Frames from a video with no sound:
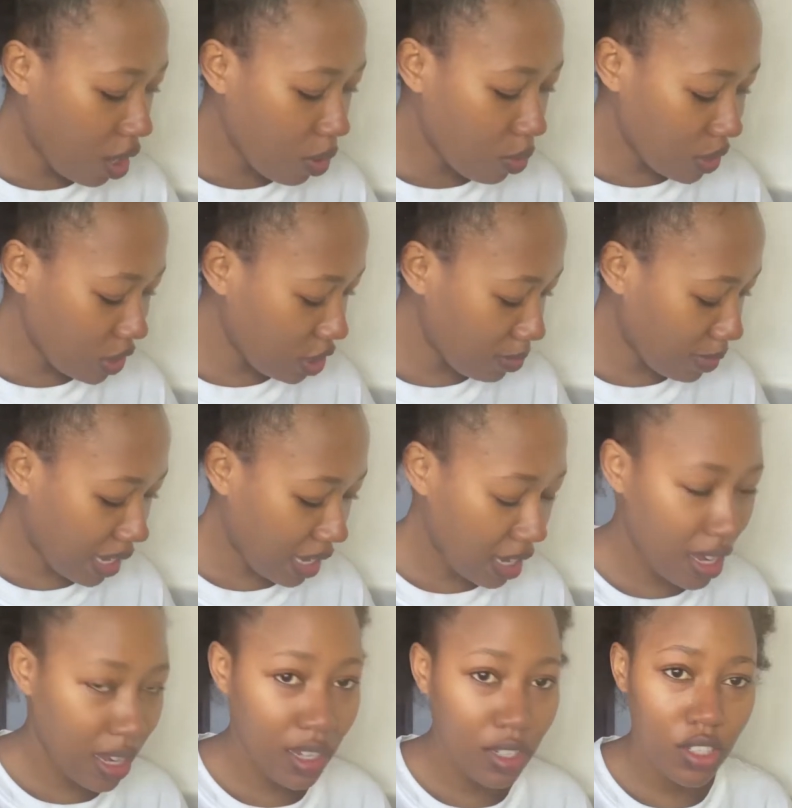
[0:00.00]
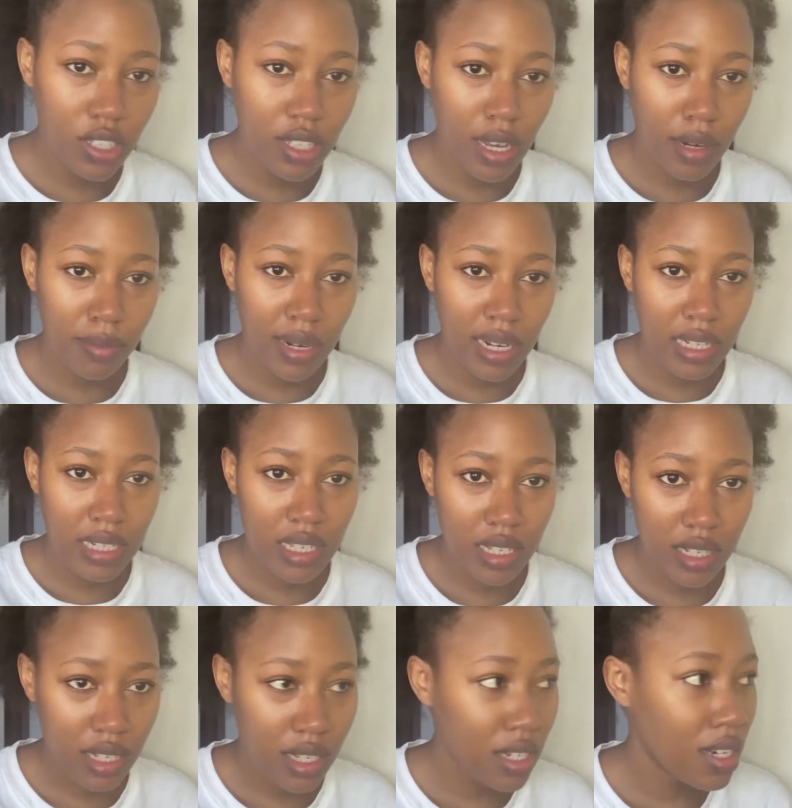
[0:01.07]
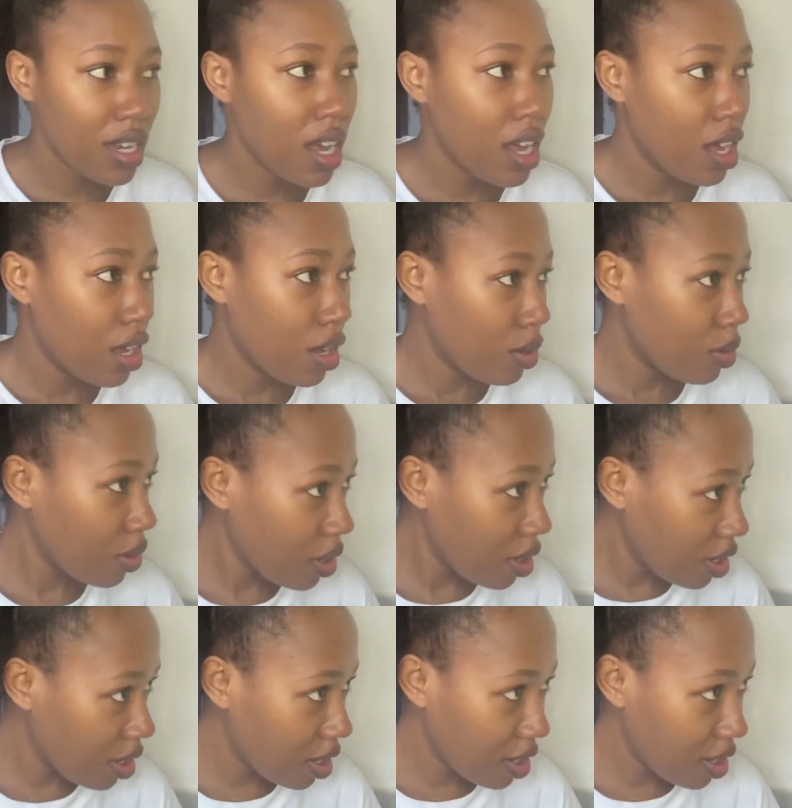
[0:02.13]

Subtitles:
Washing my hair, it's just unplated. Ooh.